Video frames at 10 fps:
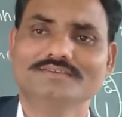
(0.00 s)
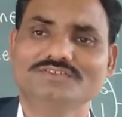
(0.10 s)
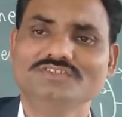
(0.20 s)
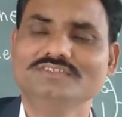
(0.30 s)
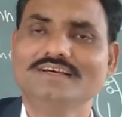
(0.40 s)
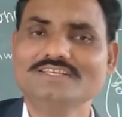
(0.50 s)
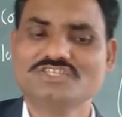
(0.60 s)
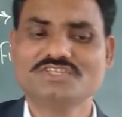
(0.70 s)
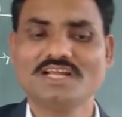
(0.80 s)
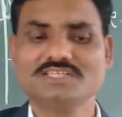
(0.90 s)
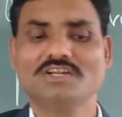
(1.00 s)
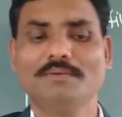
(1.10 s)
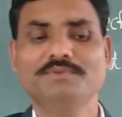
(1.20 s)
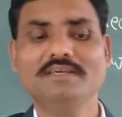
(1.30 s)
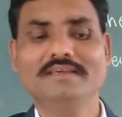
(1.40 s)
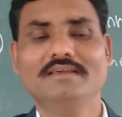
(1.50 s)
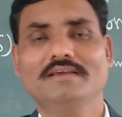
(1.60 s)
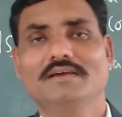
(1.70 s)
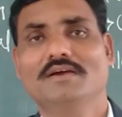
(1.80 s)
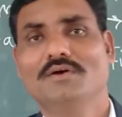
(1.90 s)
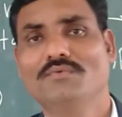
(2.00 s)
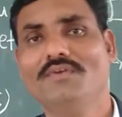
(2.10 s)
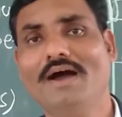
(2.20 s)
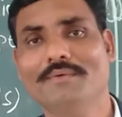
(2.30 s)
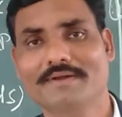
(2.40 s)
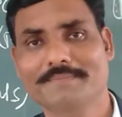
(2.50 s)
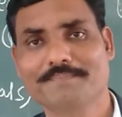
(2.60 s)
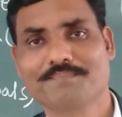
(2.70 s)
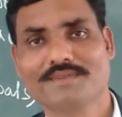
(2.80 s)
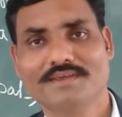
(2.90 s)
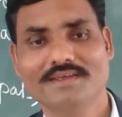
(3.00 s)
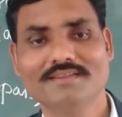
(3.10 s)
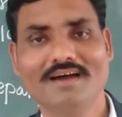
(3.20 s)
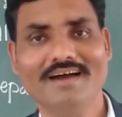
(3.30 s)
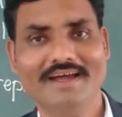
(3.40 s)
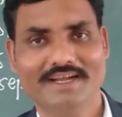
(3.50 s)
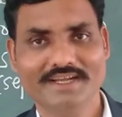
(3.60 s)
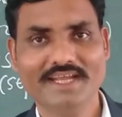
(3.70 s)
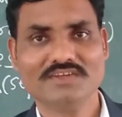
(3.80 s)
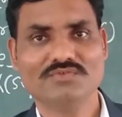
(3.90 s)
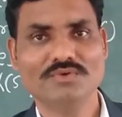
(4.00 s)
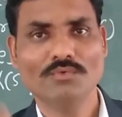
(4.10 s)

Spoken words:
this is the structure of the flower. In the next